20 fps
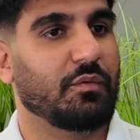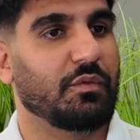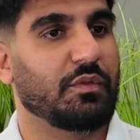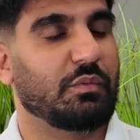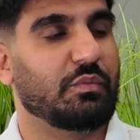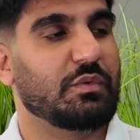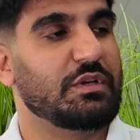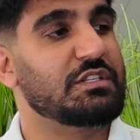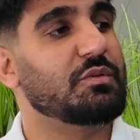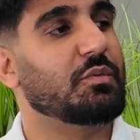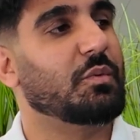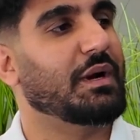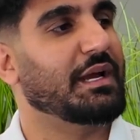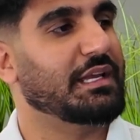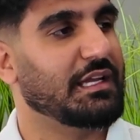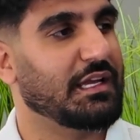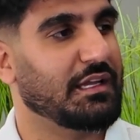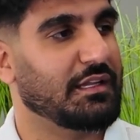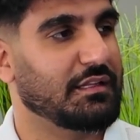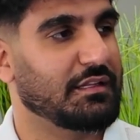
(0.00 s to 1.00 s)
the reason why
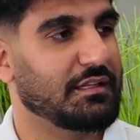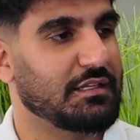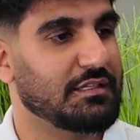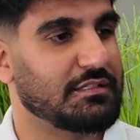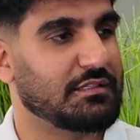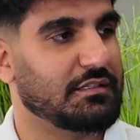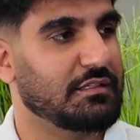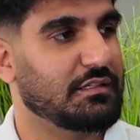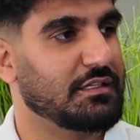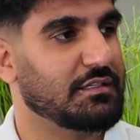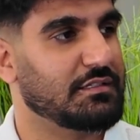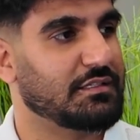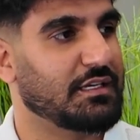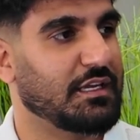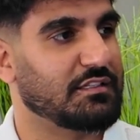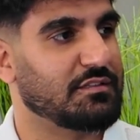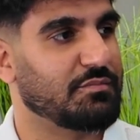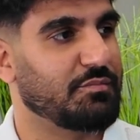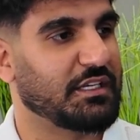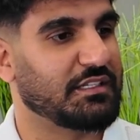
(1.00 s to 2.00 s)
this
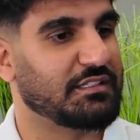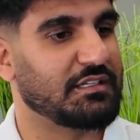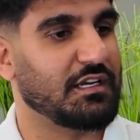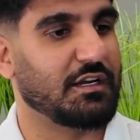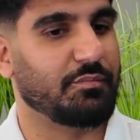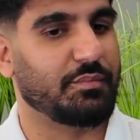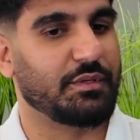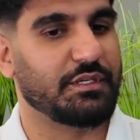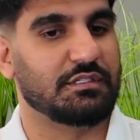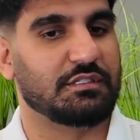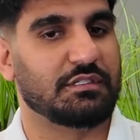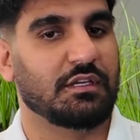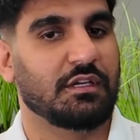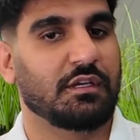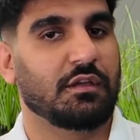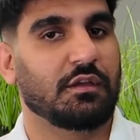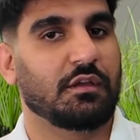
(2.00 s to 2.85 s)
gets mixed up is